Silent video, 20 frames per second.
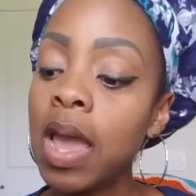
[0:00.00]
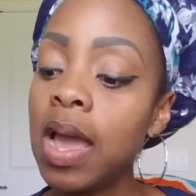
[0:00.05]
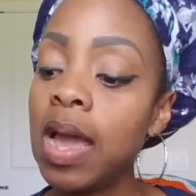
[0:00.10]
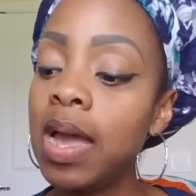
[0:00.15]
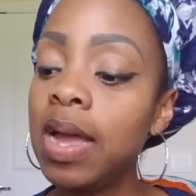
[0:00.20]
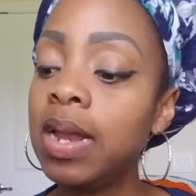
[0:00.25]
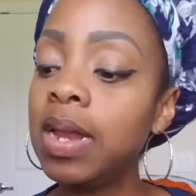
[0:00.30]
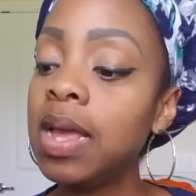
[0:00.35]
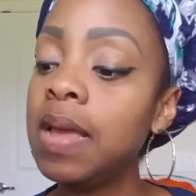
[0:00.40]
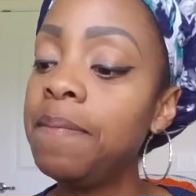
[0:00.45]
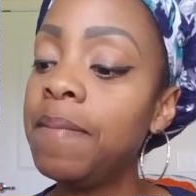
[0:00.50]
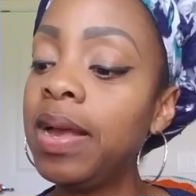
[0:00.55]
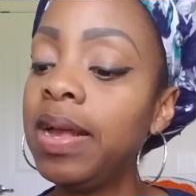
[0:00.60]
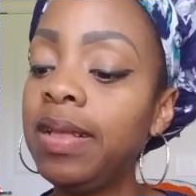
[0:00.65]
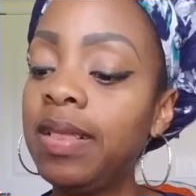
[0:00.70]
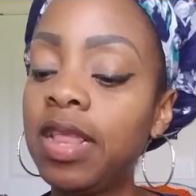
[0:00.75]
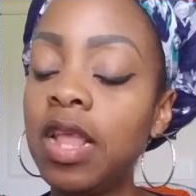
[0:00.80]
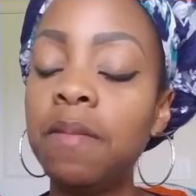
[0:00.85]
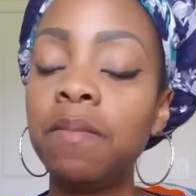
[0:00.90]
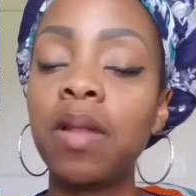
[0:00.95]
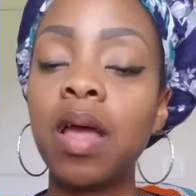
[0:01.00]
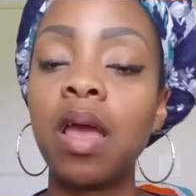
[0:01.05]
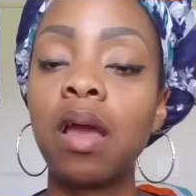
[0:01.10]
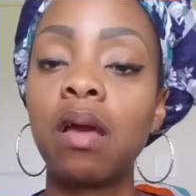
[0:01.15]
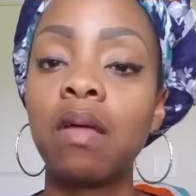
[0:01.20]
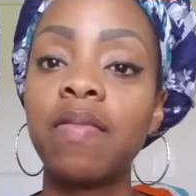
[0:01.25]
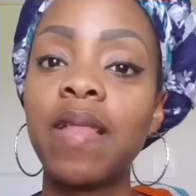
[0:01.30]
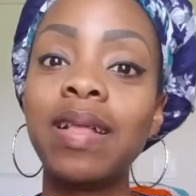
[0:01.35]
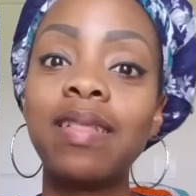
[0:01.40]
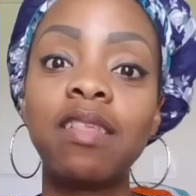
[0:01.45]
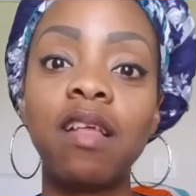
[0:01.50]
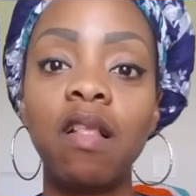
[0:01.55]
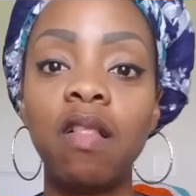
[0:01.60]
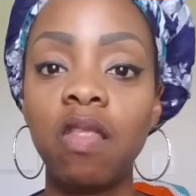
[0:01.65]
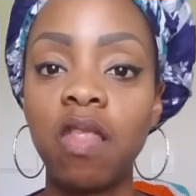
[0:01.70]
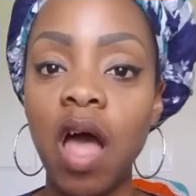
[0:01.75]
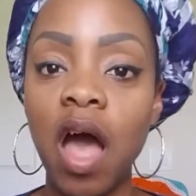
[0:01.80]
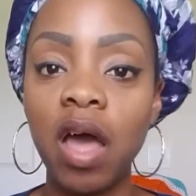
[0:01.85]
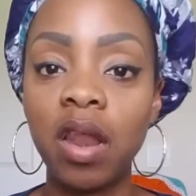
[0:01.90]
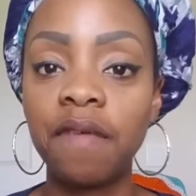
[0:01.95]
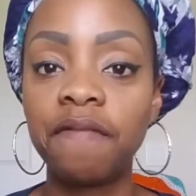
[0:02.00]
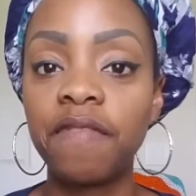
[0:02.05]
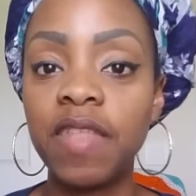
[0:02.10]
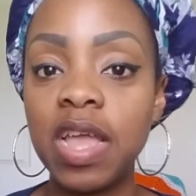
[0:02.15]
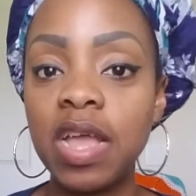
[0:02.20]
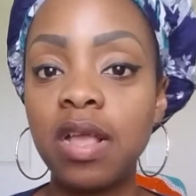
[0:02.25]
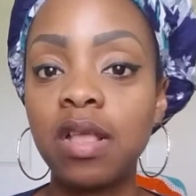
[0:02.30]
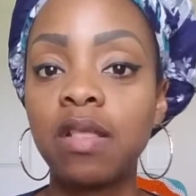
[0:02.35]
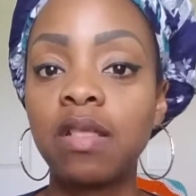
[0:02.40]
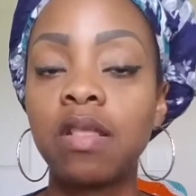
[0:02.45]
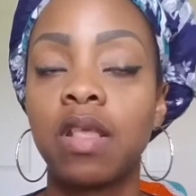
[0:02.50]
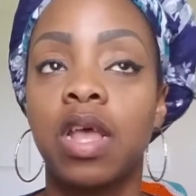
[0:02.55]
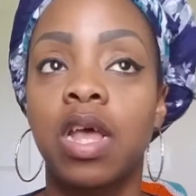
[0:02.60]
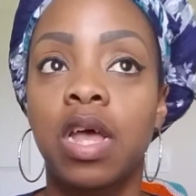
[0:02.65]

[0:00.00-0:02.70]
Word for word: and it may seem like that's a lot of things